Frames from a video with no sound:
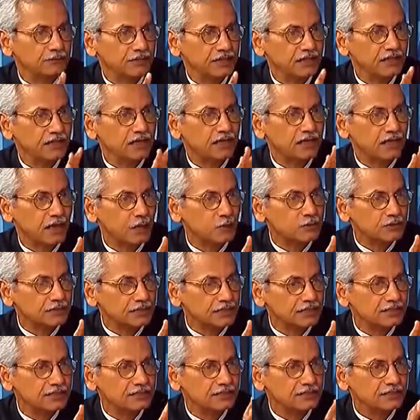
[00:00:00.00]
being
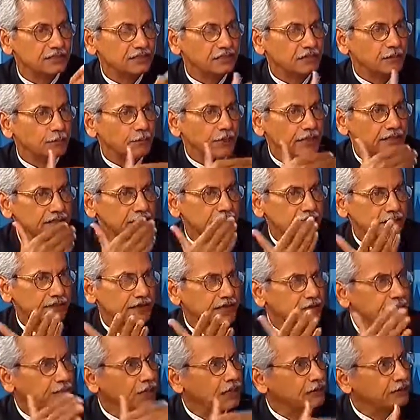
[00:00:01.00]
clouded by the
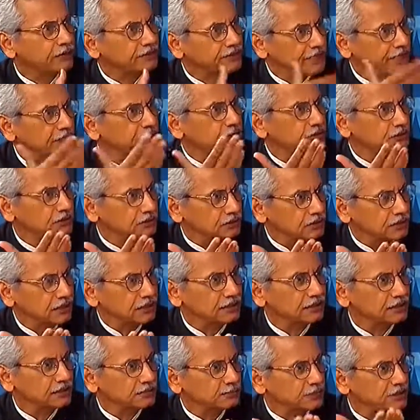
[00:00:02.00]
great power tension,
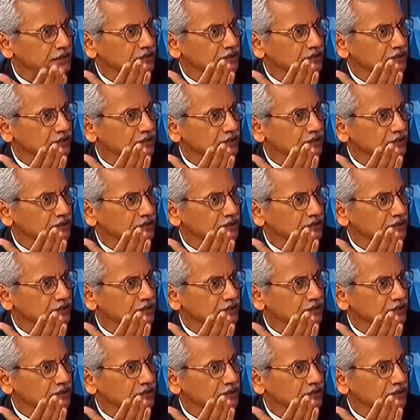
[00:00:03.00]
in this